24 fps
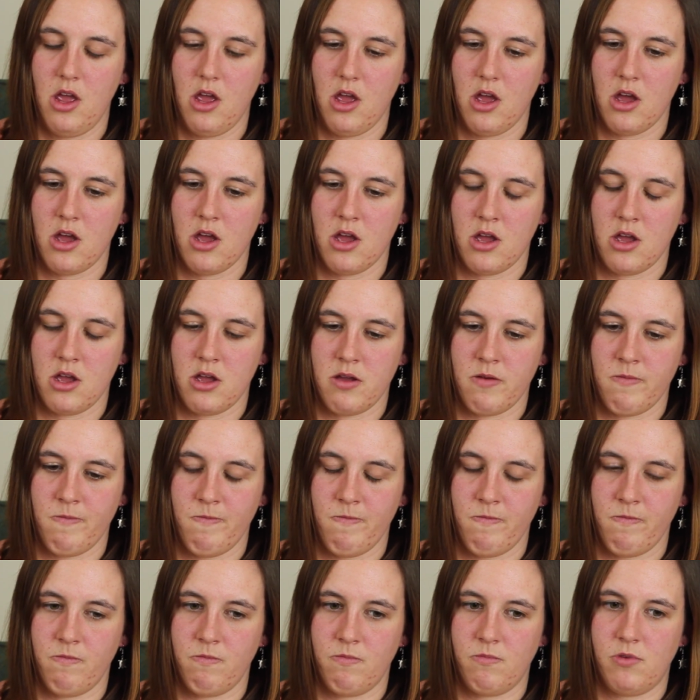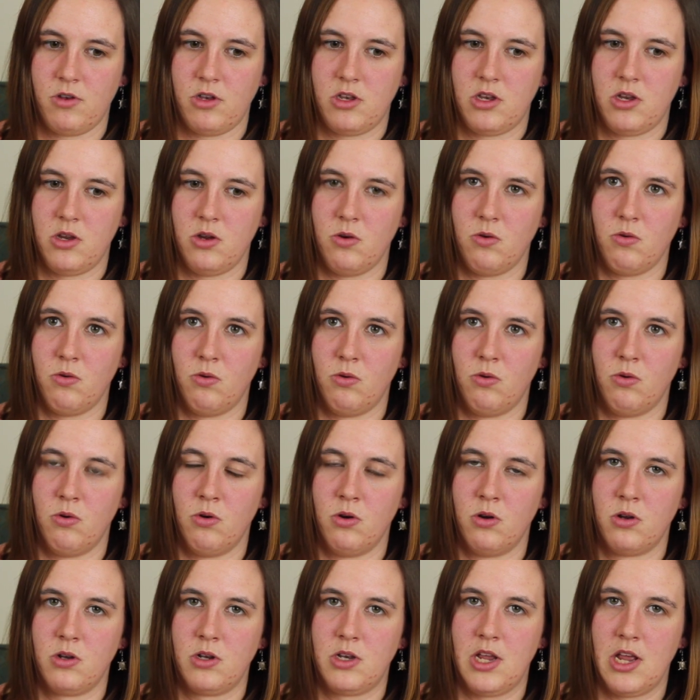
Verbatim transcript: um, to